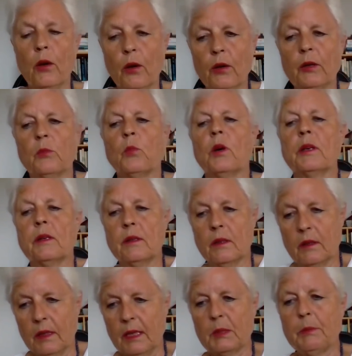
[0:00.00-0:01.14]
heard what
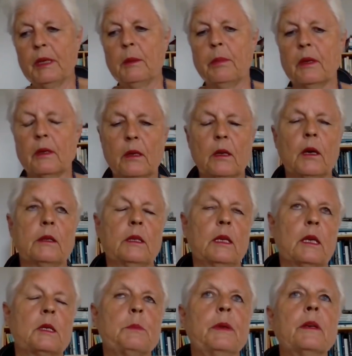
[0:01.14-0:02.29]
these people
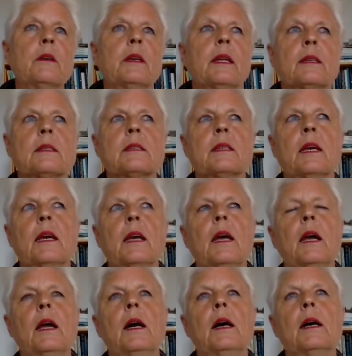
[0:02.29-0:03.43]
experienced.
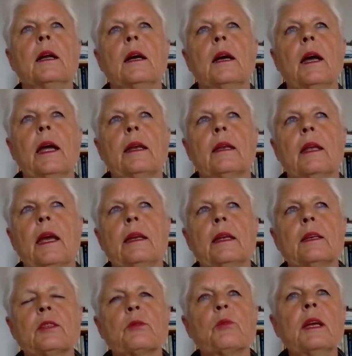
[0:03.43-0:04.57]
And
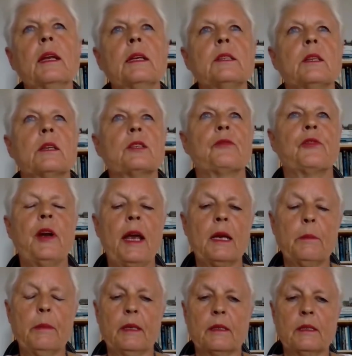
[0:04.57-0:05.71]
it's really just
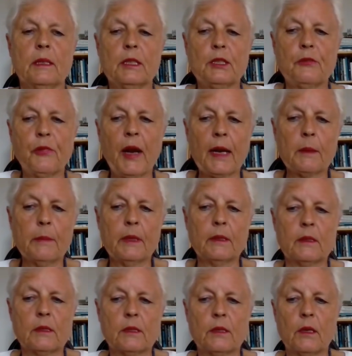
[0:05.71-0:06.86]
fragments. It's
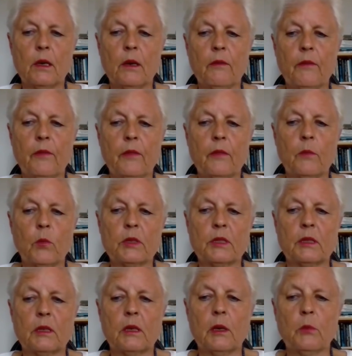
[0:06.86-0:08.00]
fragments of,
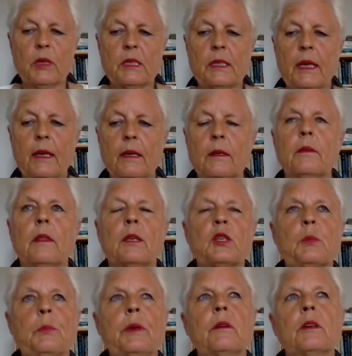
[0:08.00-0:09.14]
what can we say, the
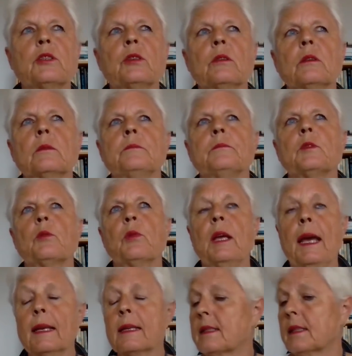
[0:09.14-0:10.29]
spiritual
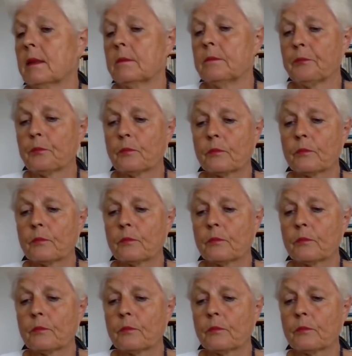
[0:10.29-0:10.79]
reality.